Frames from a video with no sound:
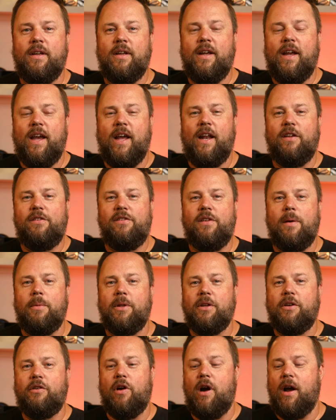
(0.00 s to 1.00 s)
And I stumbled
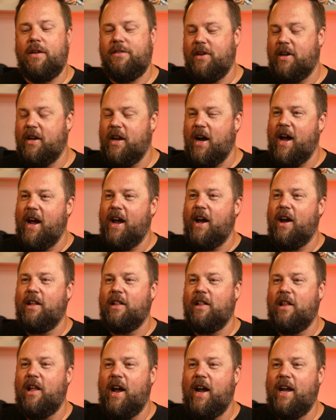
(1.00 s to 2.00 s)
across a guy
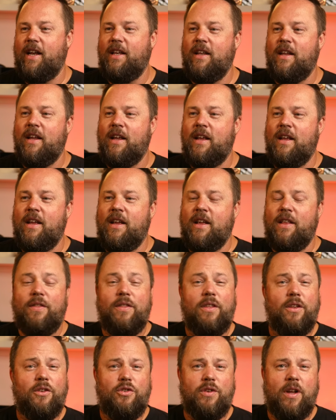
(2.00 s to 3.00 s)
online. The
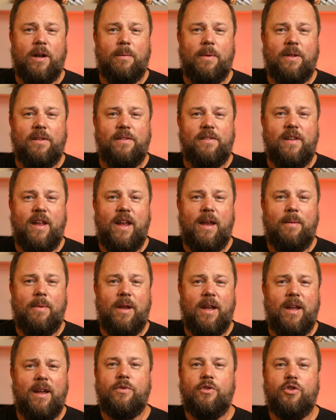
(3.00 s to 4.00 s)
gentleman's name
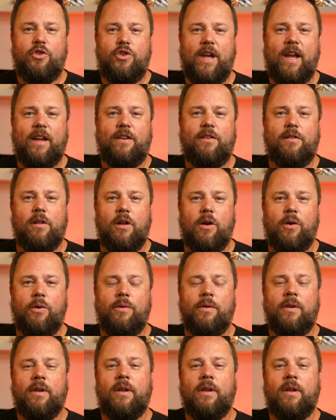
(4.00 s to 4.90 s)
is Jake Sloan.